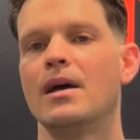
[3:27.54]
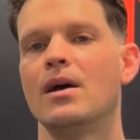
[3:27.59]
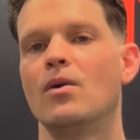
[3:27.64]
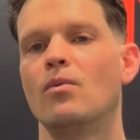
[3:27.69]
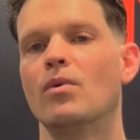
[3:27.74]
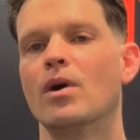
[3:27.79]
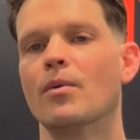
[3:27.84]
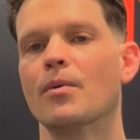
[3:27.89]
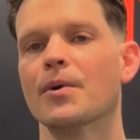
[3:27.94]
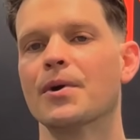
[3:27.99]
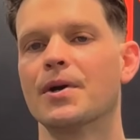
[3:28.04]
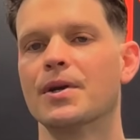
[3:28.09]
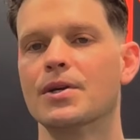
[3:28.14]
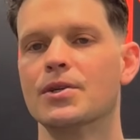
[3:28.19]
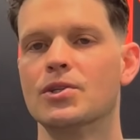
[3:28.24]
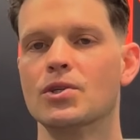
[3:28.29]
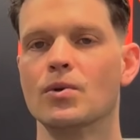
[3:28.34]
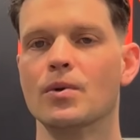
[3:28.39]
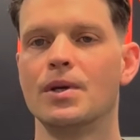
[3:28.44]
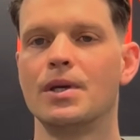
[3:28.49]
What we're going to
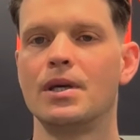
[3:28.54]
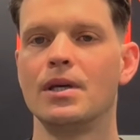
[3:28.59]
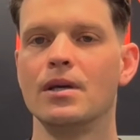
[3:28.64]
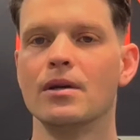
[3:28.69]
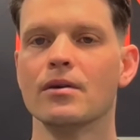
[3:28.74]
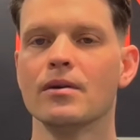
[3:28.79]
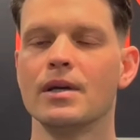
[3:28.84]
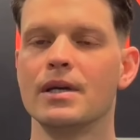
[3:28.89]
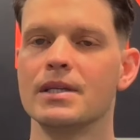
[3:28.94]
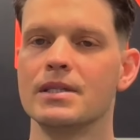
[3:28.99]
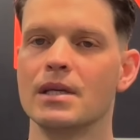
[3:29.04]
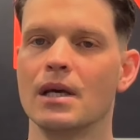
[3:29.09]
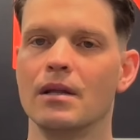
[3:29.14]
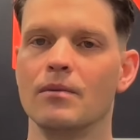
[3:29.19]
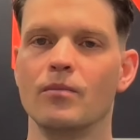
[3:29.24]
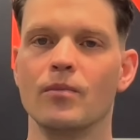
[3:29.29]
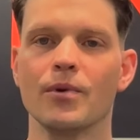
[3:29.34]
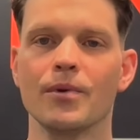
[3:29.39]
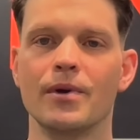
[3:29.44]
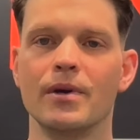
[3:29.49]
do here is that
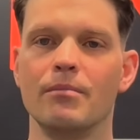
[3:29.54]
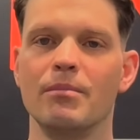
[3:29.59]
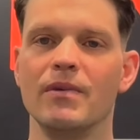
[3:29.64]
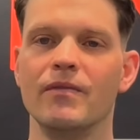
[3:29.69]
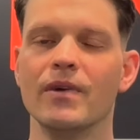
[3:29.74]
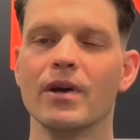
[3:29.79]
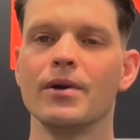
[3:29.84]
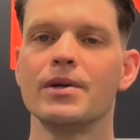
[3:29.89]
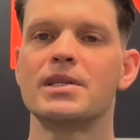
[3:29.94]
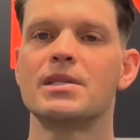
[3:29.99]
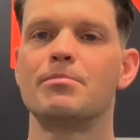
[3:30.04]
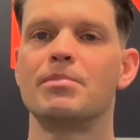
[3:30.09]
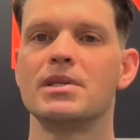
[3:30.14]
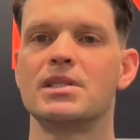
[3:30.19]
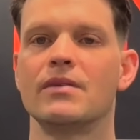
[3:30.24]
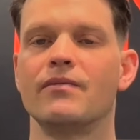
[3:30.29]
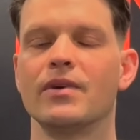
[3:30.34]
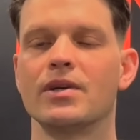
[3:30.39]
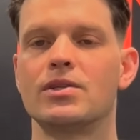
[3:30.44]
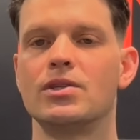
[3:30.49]
we're going to be very
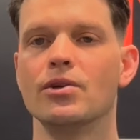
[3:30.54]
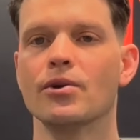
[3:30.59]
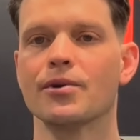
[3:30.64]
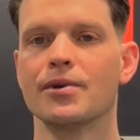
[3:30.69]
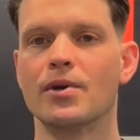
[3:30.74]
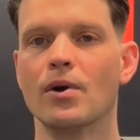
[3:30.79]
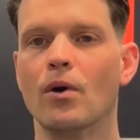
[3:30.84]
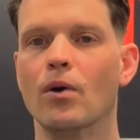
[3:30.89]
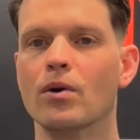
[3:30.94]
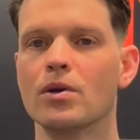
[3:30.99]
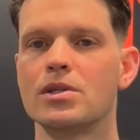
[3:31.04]
specific to your goal.